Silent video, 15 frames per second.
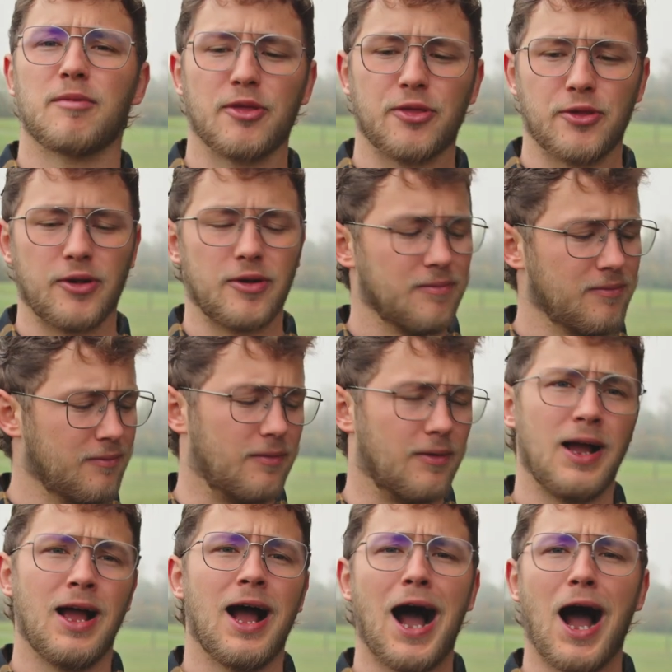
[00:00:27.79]
and thought,
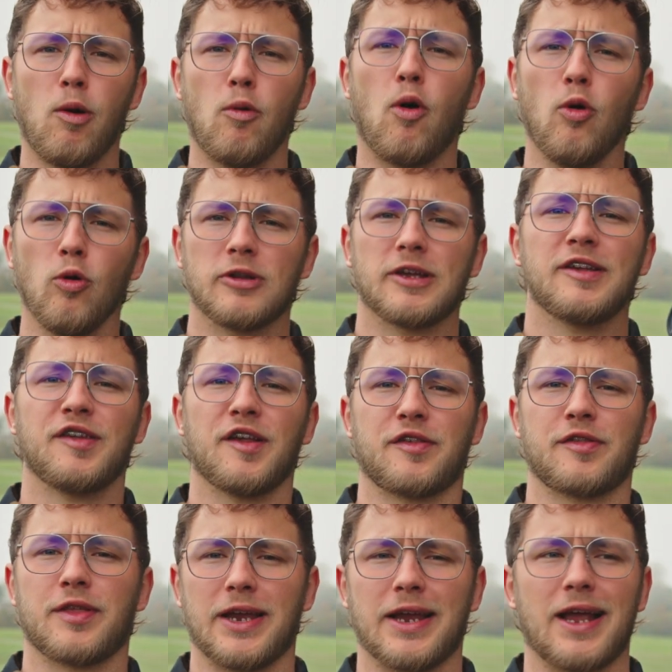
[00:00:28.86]
how old is this thing